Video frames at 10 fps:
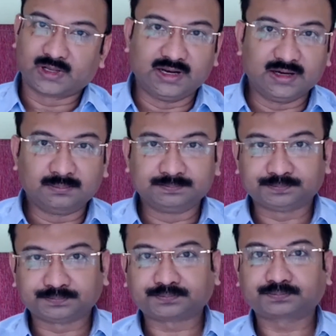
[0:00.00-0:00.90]
Clear?
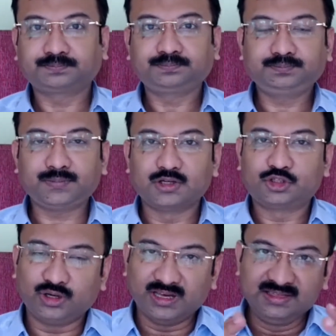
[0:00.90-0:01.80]

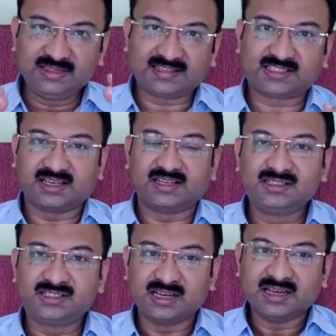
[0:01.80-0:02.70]
So in that
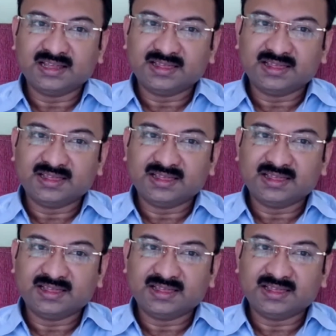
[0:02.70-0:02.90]
sense,